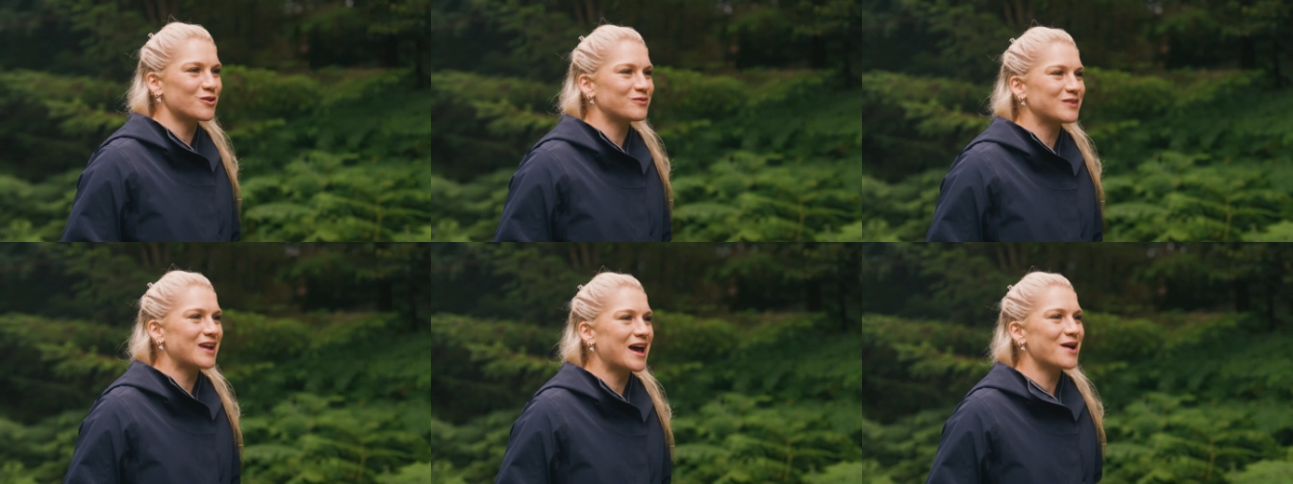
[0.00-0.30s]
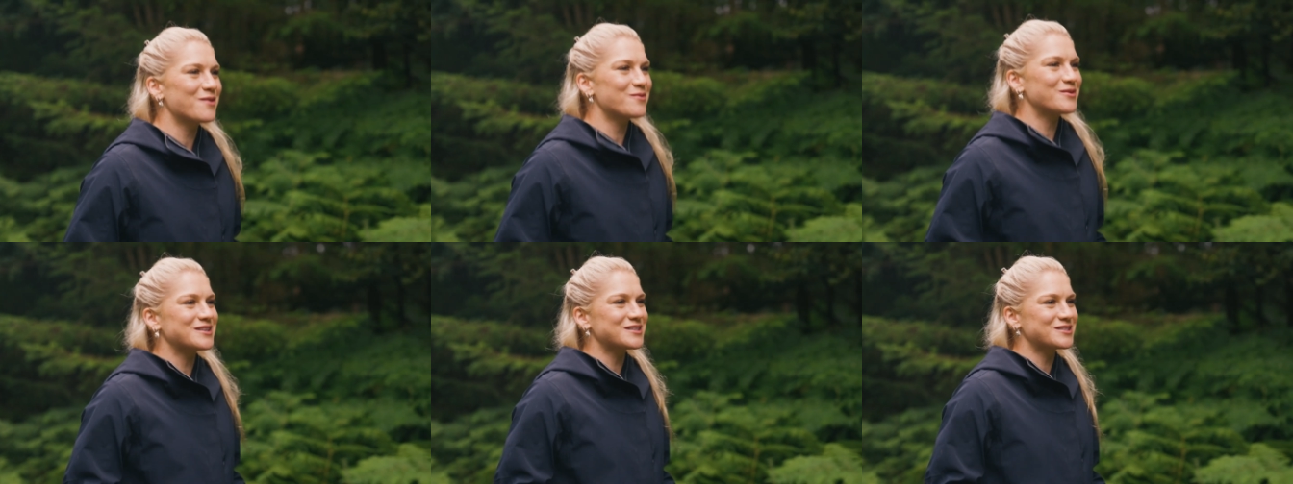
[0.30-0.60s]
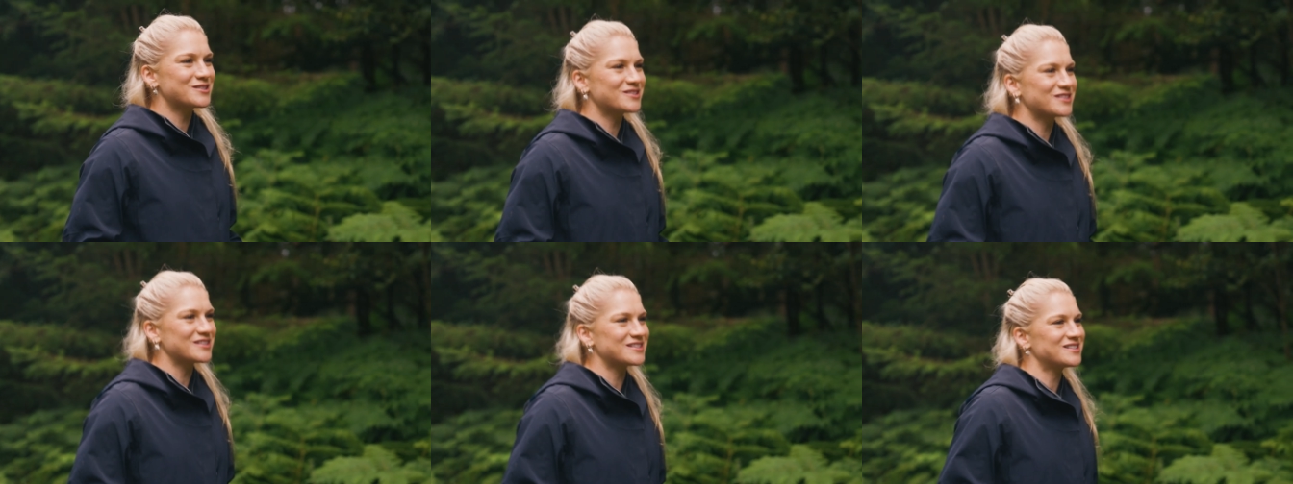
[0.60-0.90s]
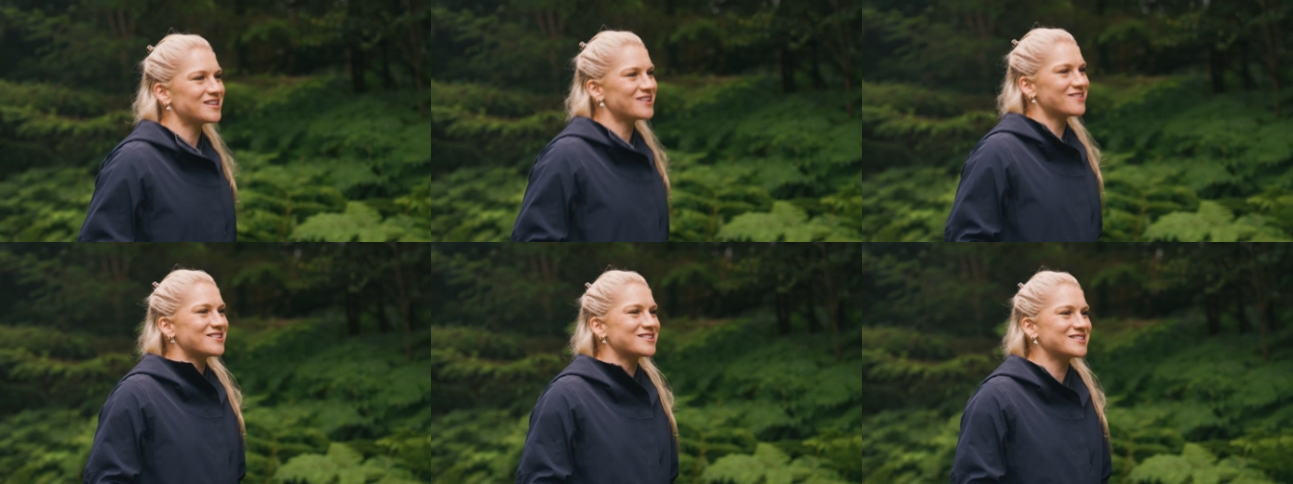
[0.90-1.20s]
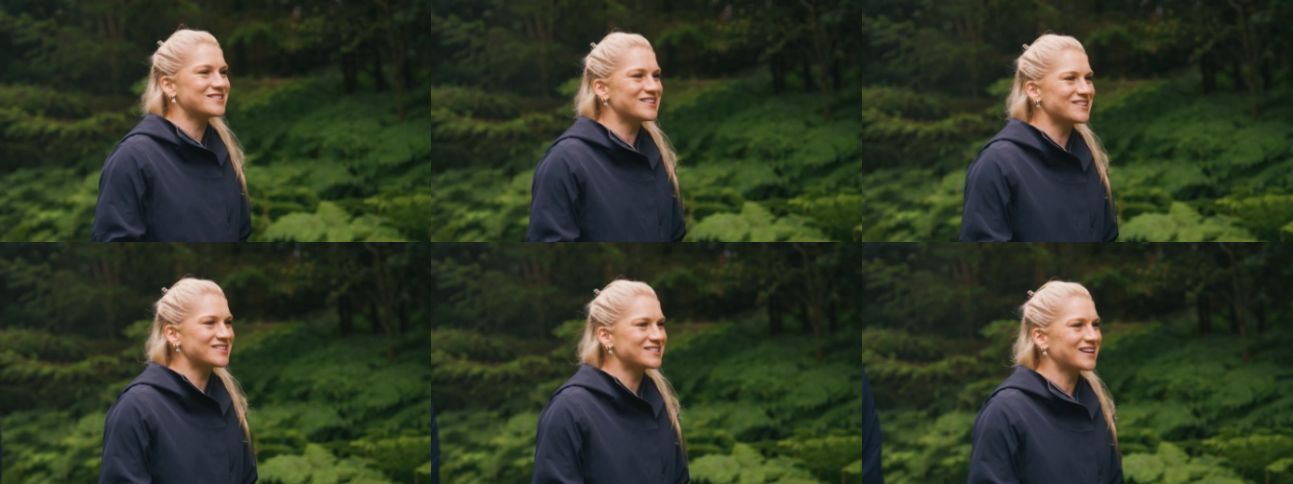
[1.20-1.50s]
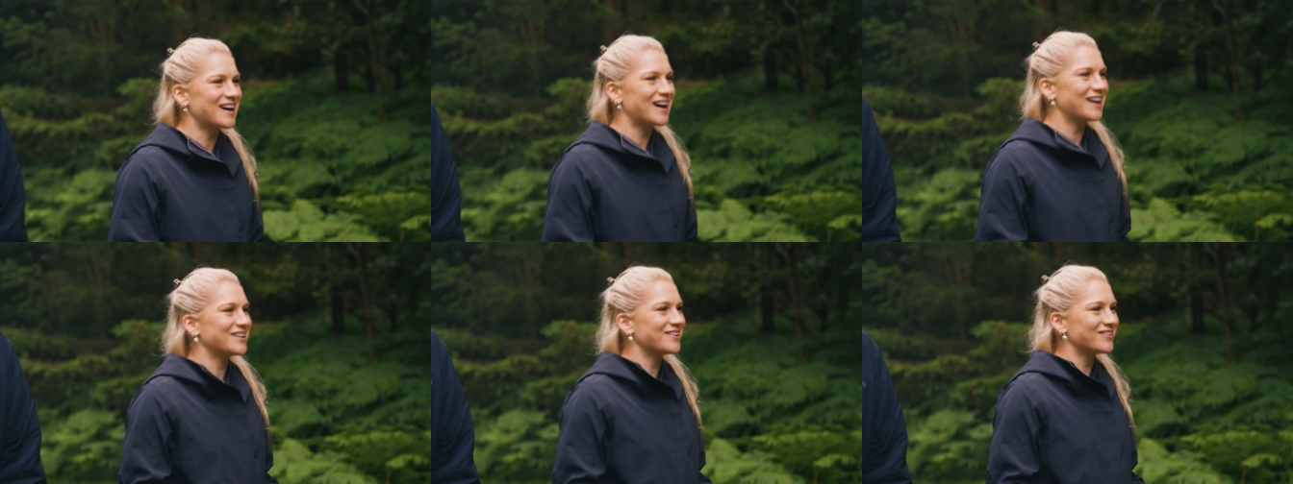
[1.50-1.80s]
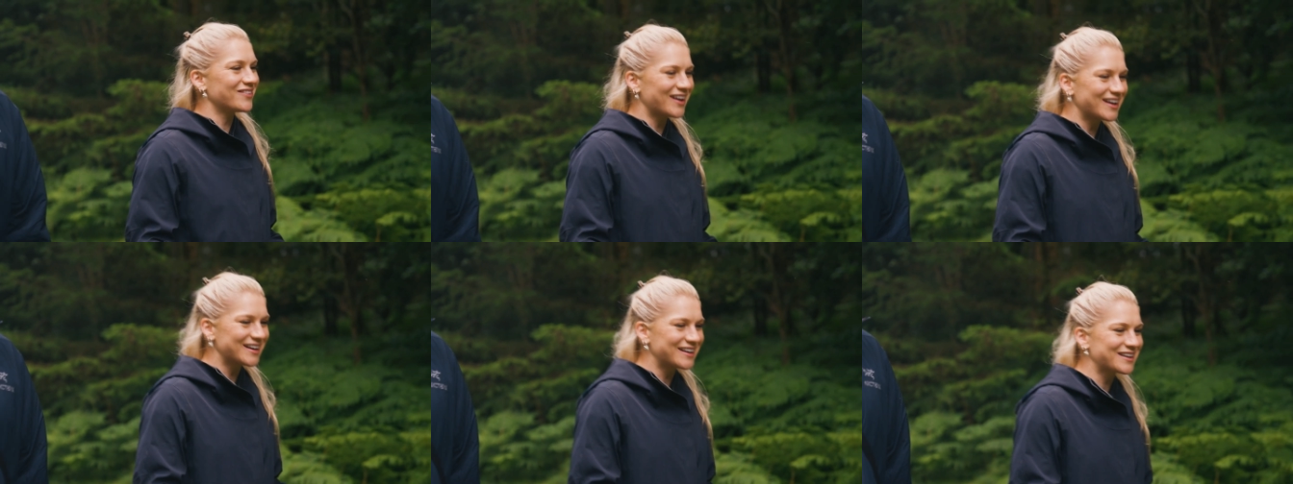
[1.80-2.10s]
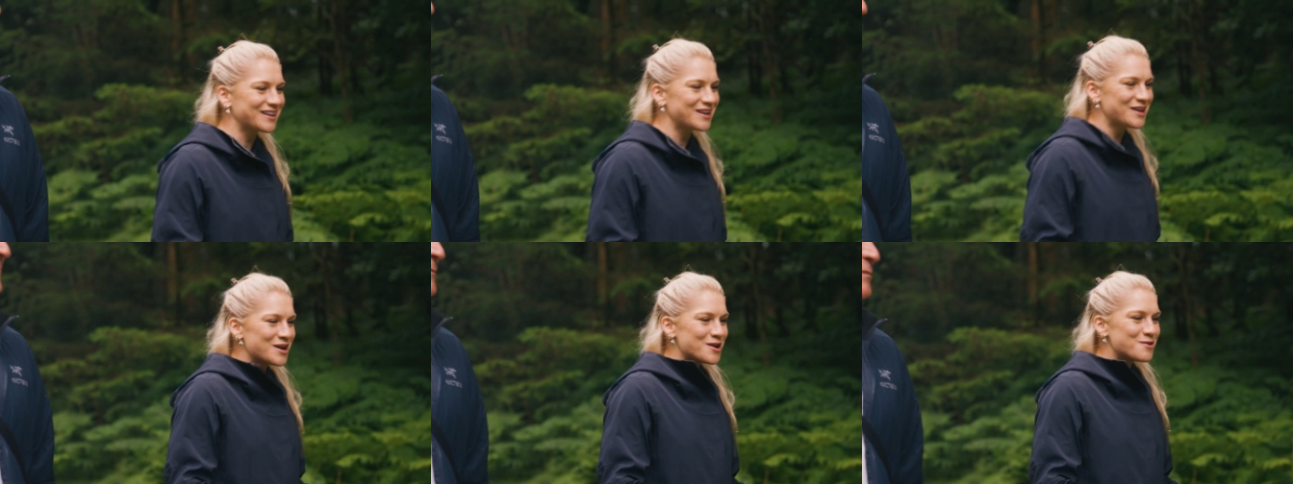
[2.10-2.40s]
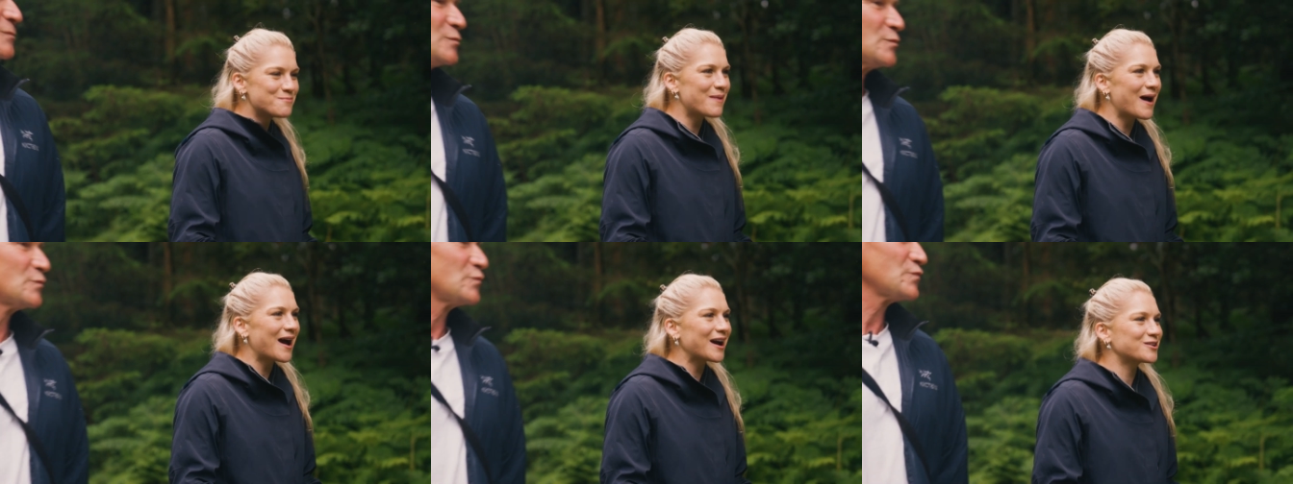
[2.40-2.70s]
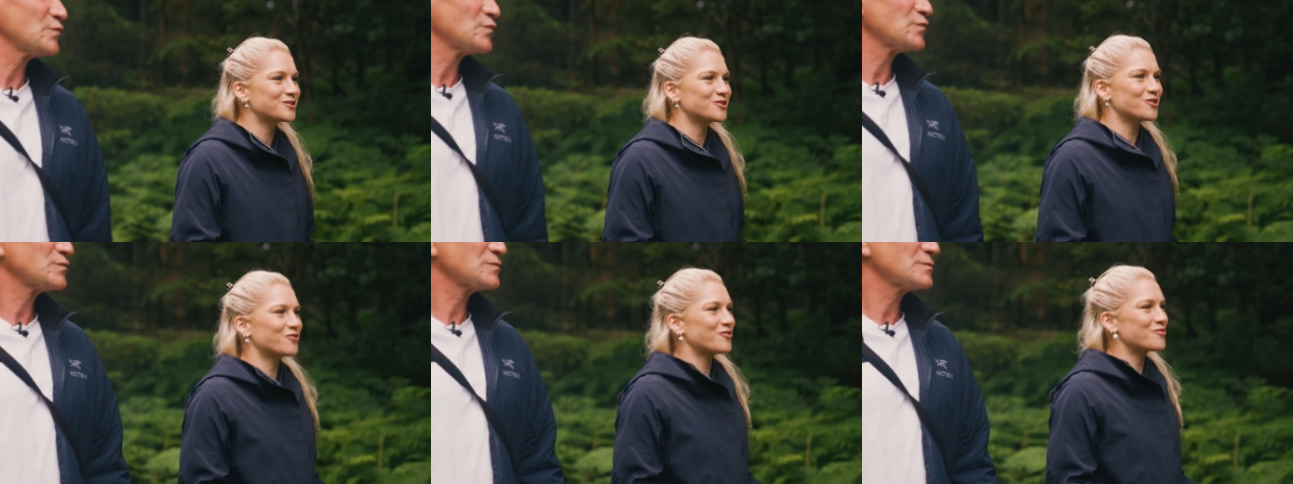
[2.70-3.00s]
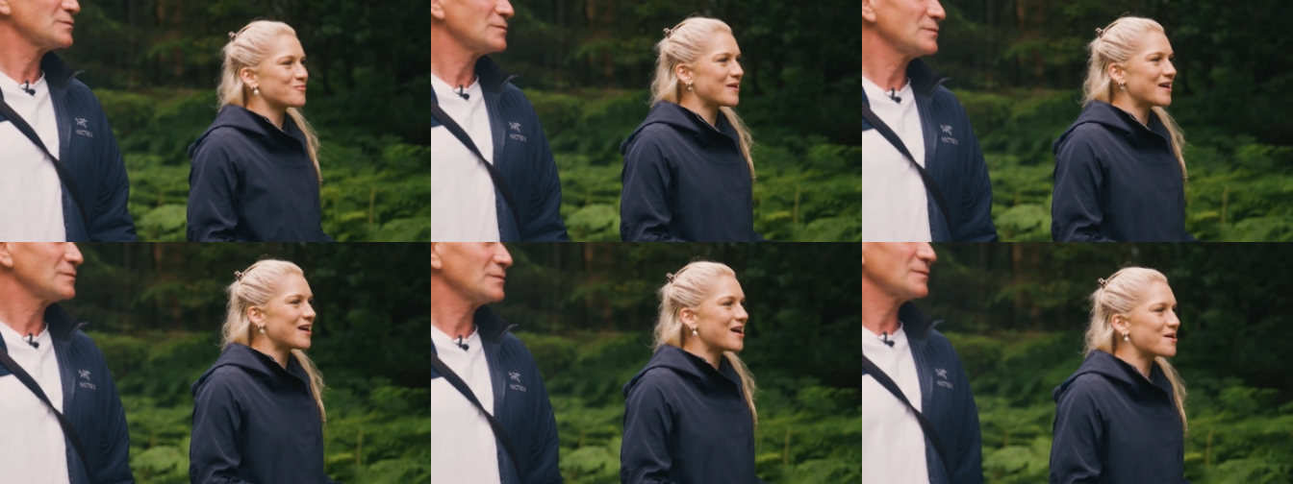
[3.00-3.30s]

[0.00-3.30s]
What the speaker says: Now it's the seriousness kind of like backs off a bit.